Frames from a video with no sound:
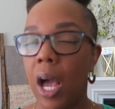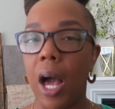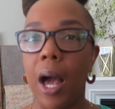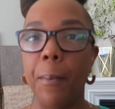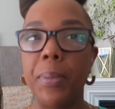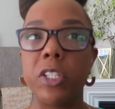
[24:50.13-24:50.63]

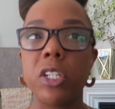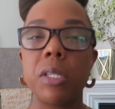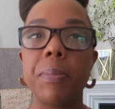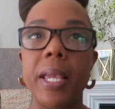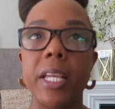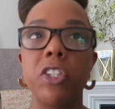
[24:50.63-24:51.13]
But just
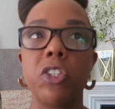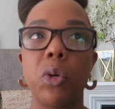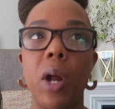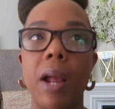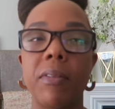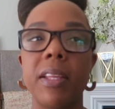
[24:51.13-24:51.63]
making
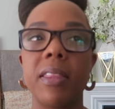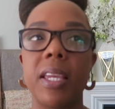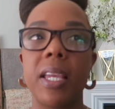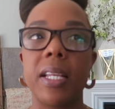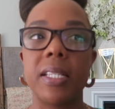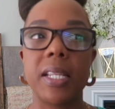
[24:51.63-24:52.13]
sure
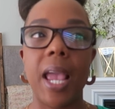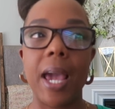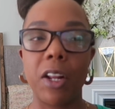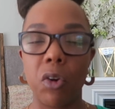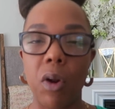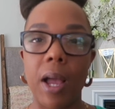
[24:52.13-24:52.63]
everything is
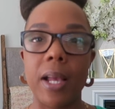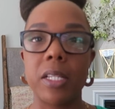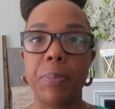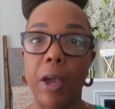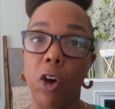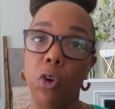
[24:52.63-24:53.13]

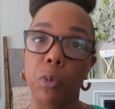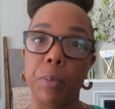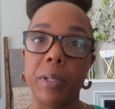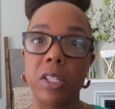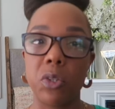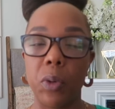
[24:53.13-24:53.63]
categorized by
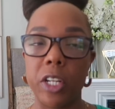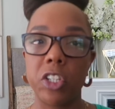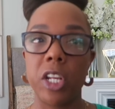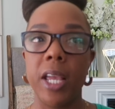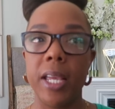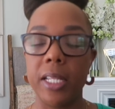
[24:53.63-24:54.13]
homeroom and
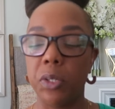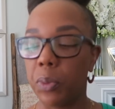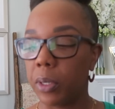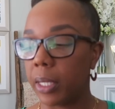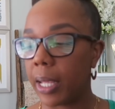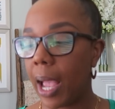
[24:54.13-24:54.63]
switch is
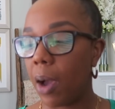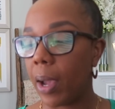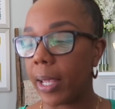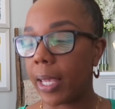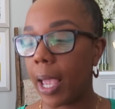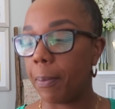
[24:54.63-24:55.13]
really how
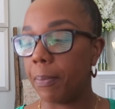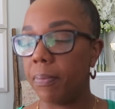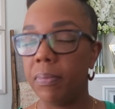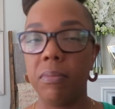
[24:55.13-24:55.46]
I kept